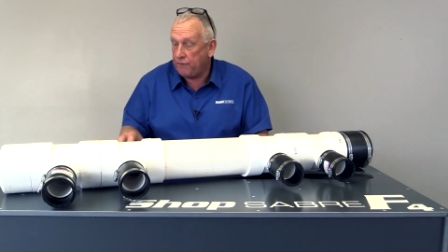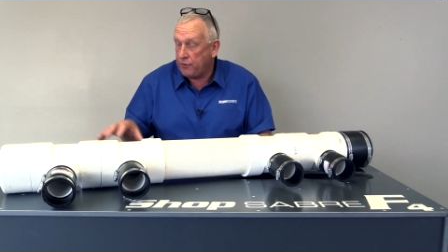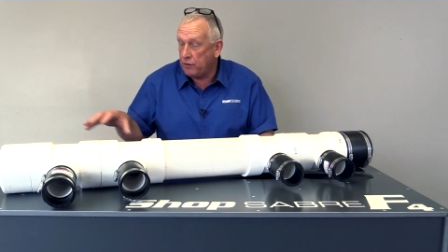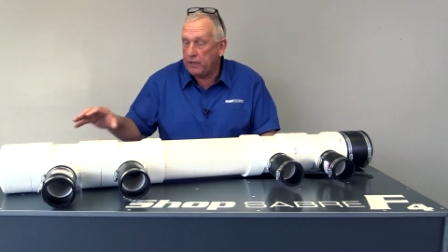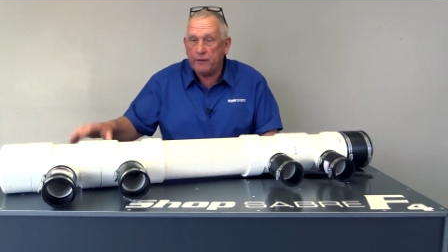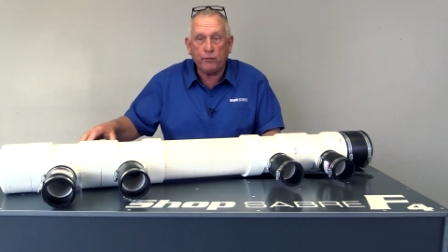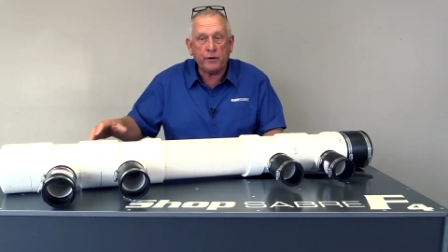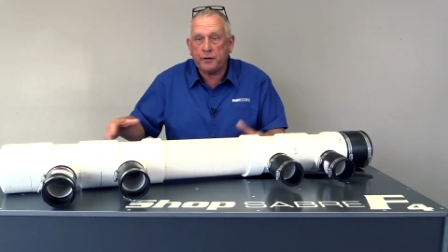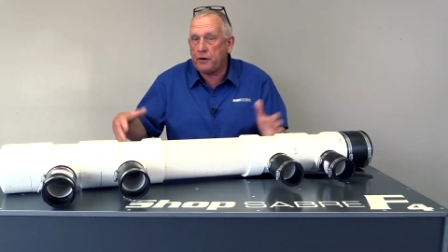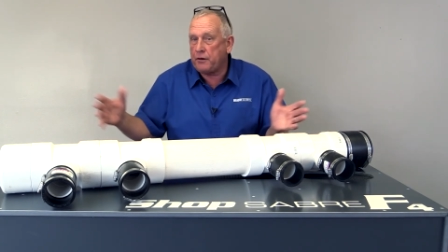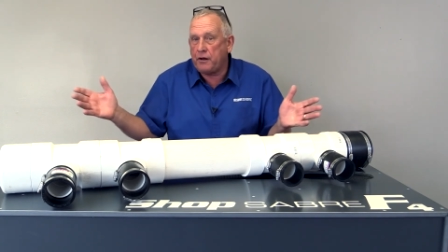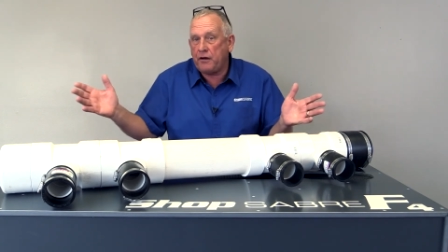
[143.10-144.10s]
If you leave one
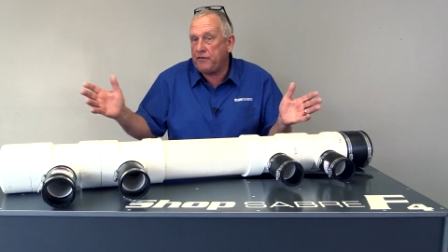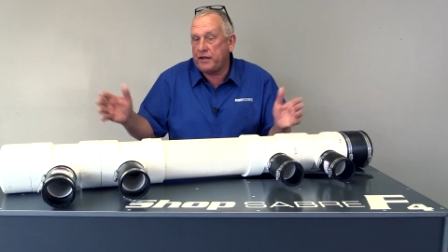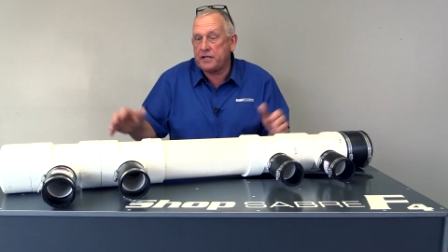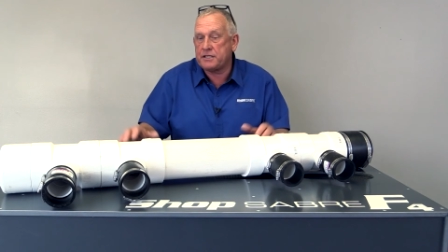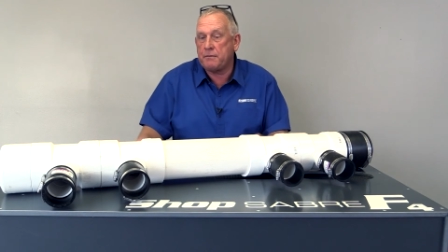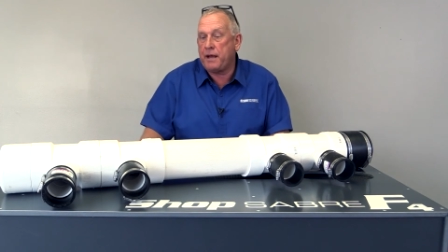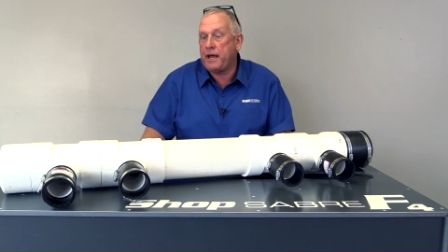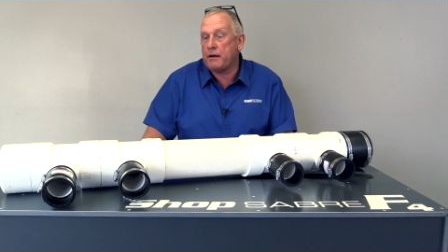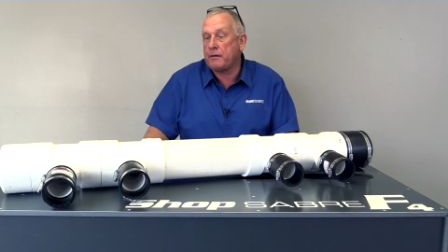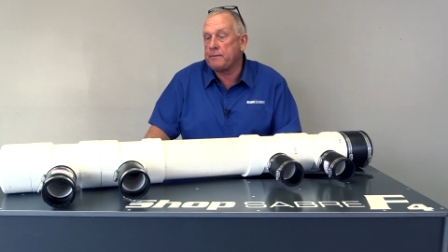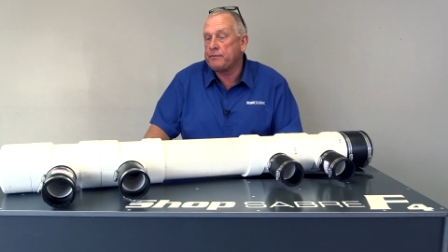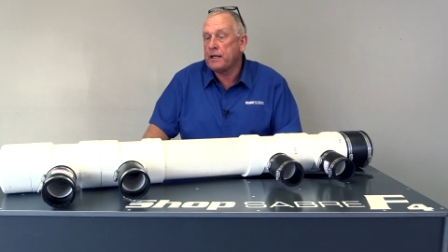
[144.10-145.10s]
turned off, it doesn't
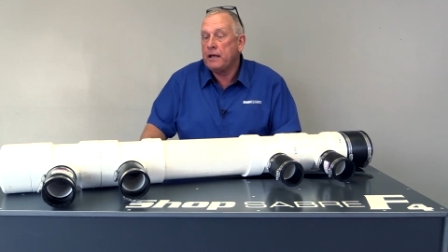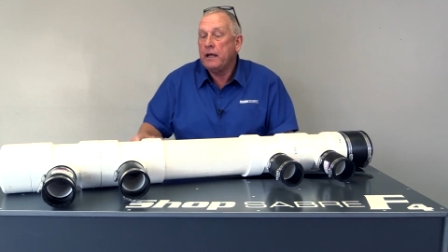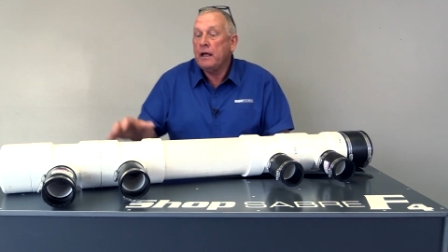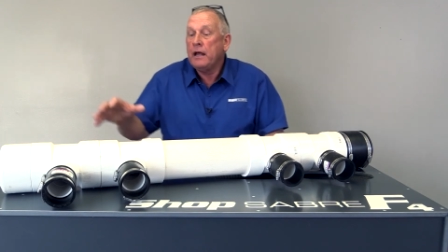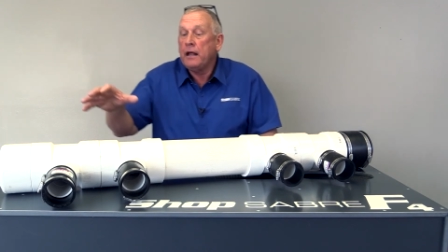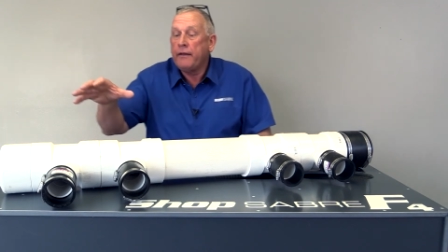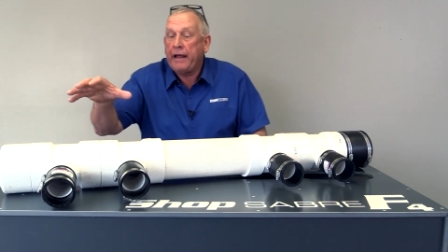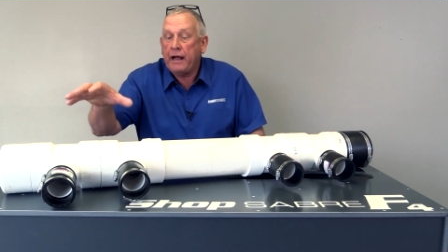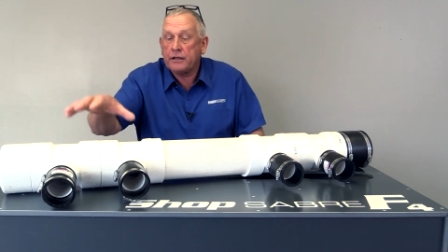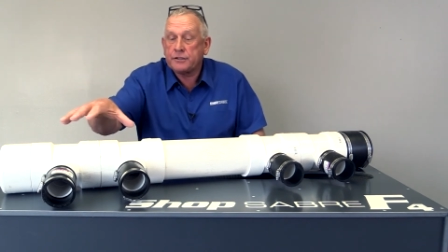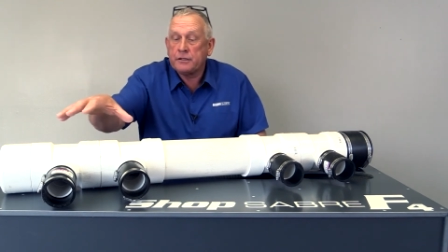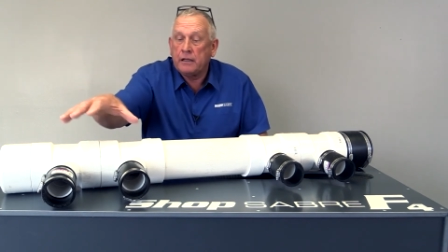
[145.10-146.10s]
matter.
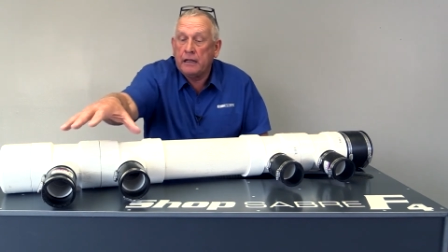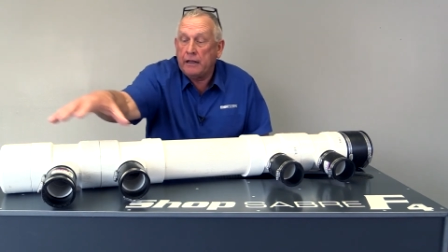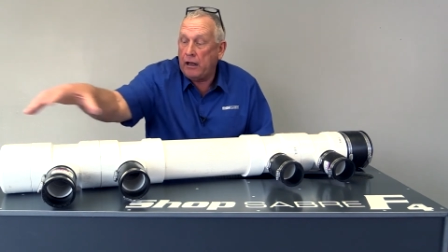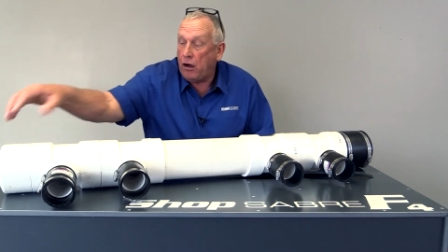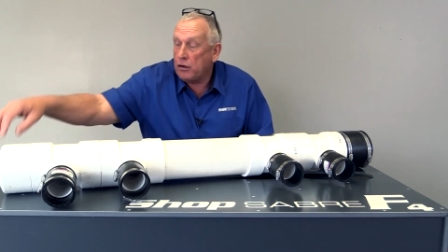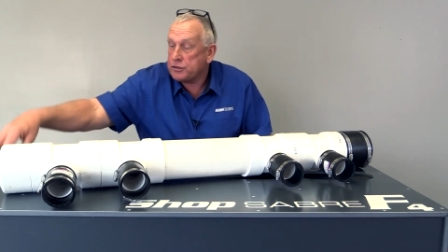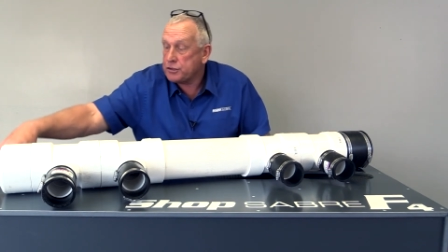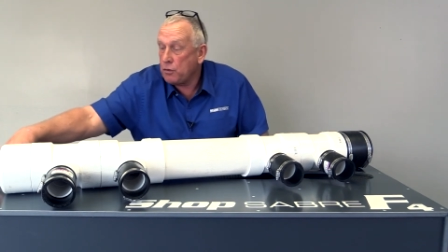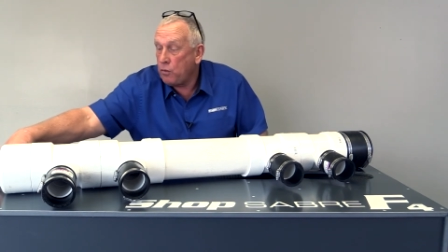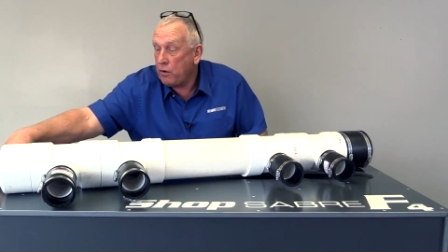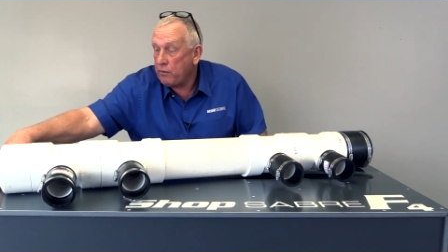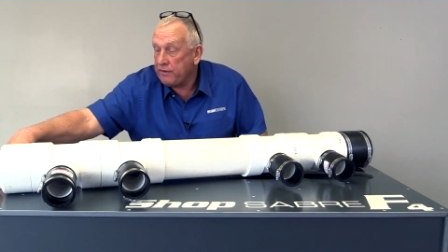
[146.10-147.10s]
Now,
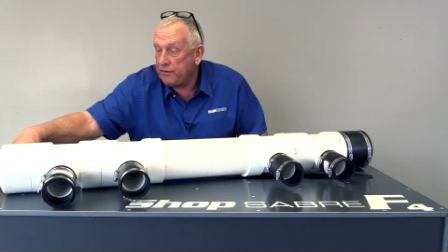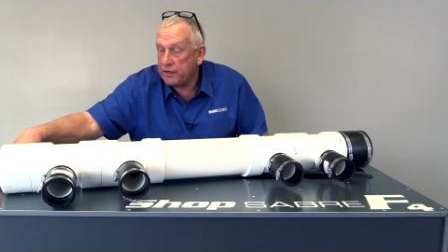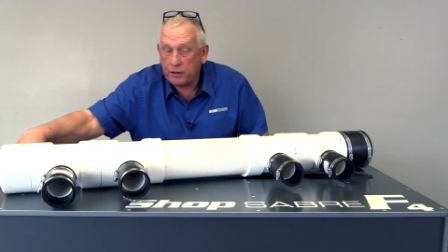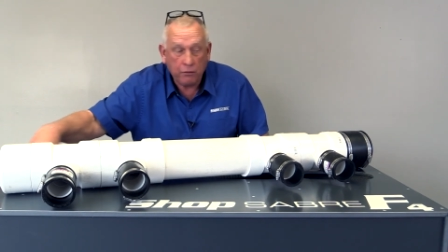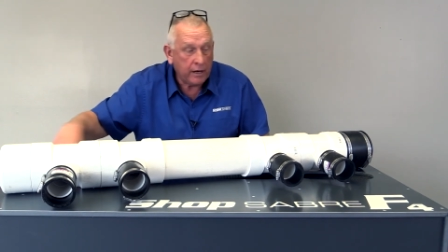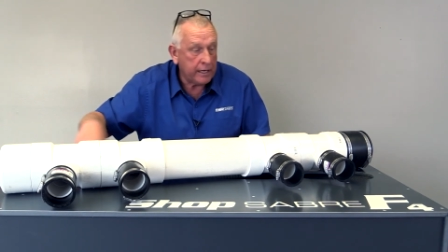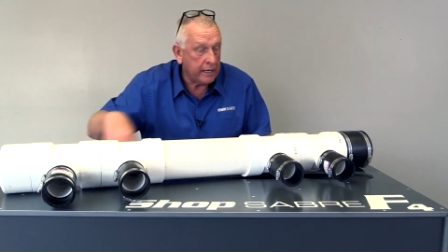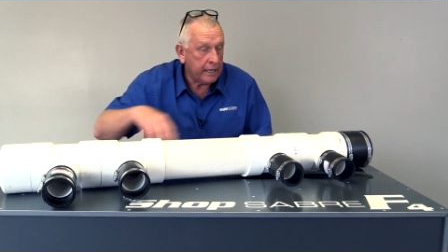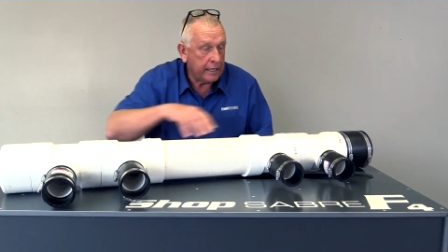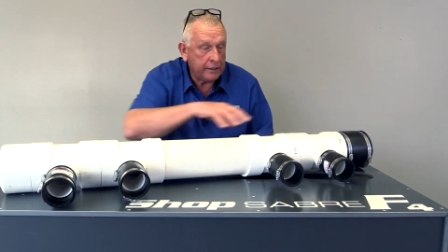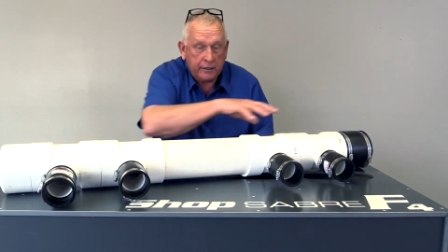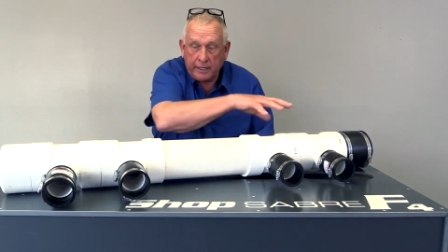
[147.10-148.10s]
also what we've integrated
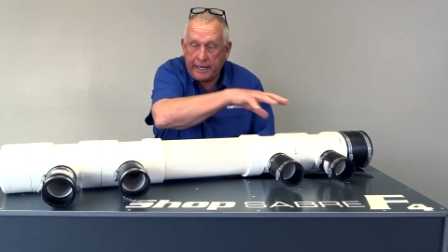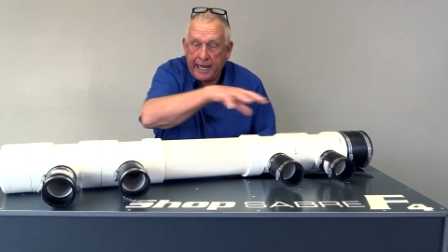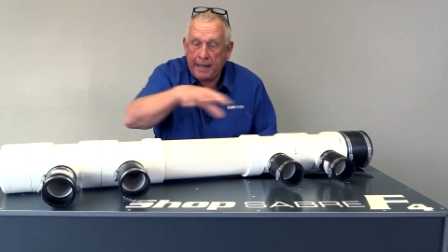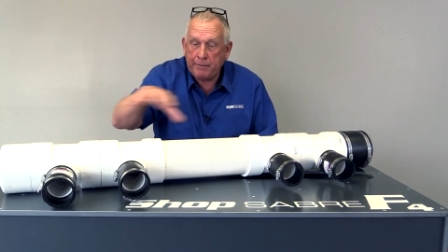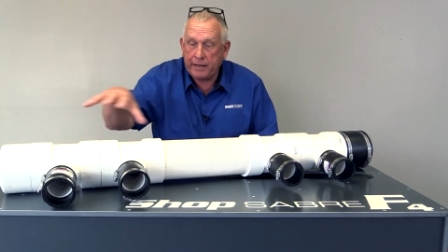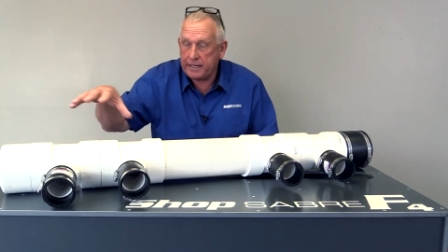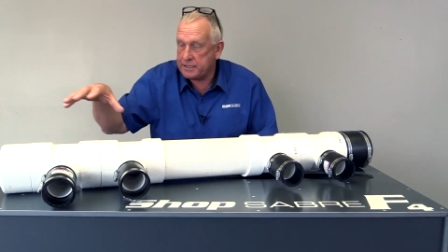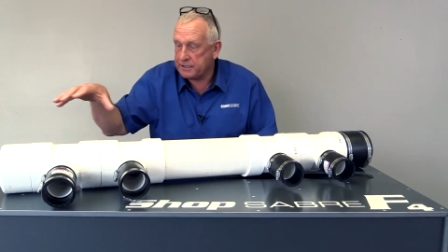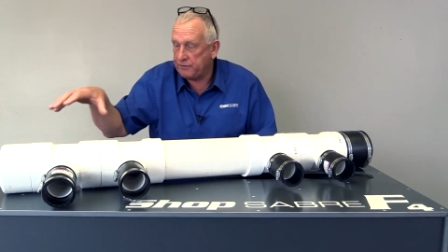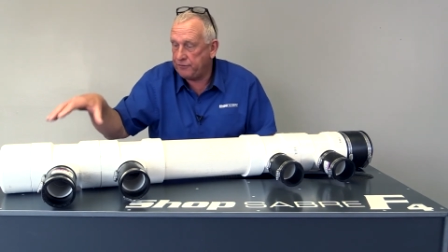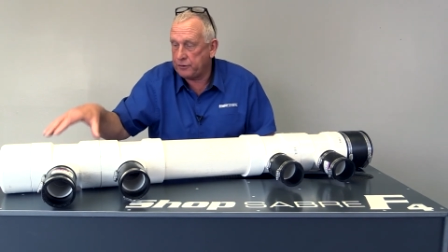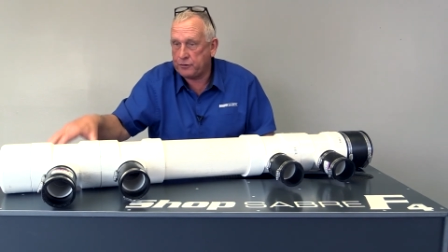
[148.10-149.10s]
into the cabinet
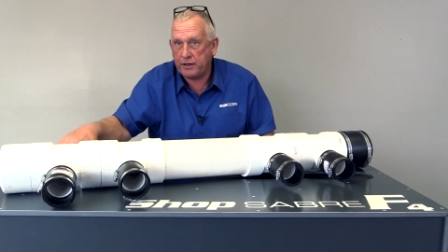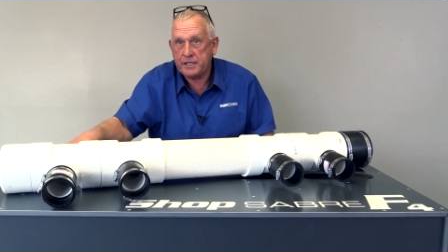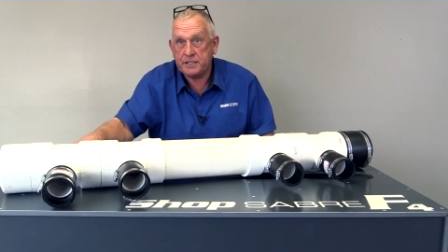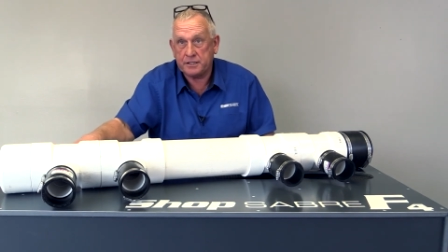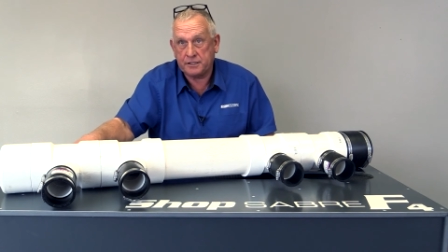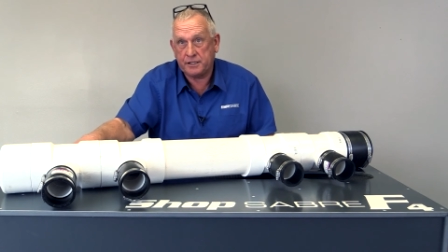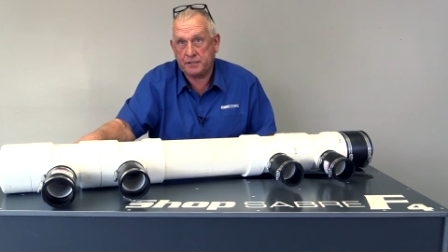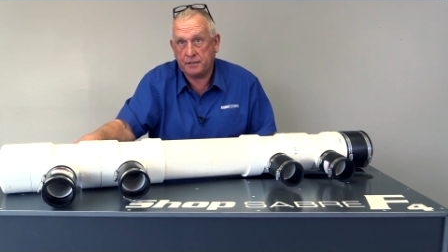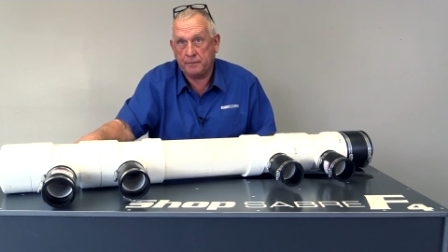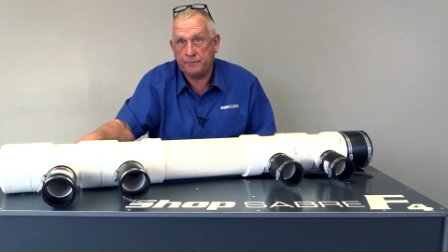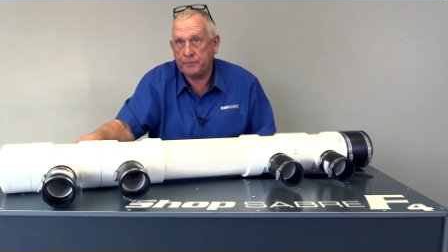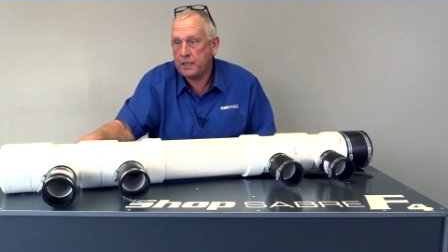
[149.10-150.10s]
is the filtration
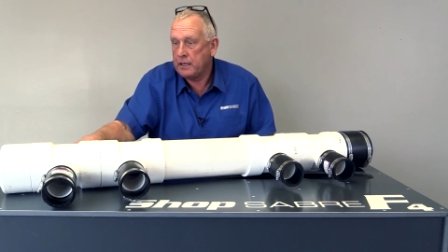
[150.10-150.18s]
system.